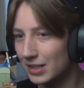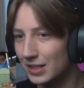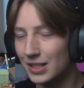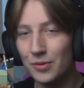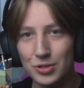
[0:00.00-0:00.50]

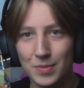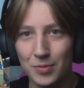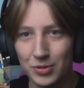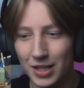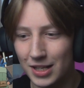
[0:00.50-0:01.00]
That was my
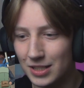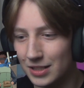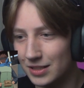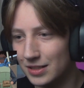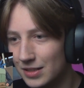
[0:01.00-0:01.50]
prediction.
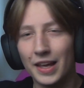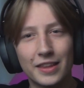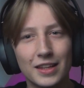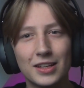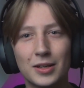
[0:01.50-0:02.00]
I
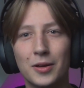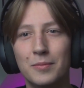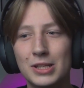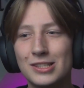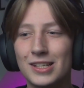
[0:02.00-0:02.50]
think
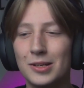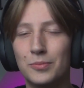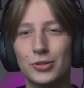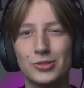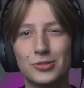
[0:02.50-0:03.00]
Mitsuki and
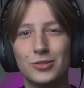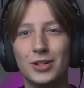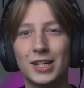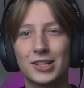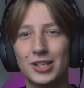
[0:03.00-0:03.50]
Boruto
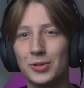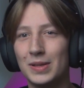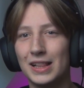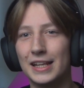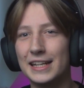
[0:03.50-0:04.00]
are gonna be
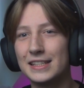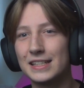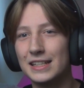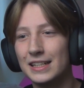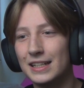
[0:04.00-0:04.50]
late,
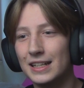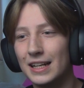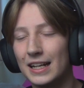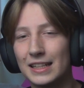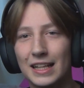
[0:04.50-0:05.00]

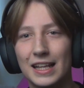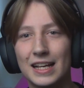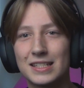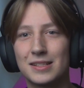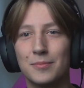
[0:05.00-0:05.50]
and at the
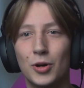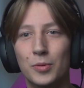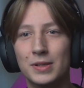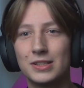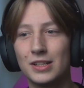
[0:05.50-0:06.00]
last
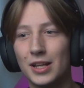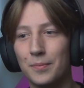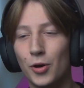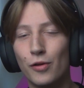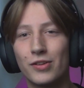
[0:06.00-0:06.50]
moment, they
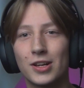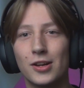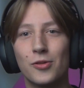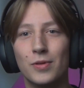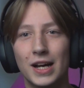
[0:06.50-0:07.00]
both are
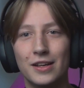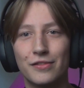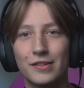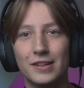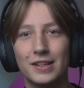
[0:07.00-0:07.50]
gonna
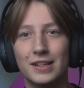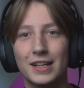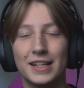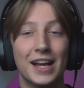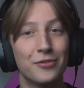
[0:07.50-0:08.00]
arrive
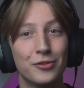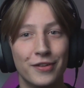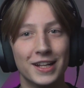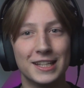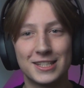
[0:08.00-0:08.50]
and they have to
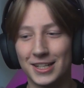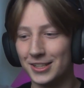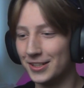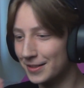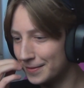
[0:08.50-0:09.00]
fight each other.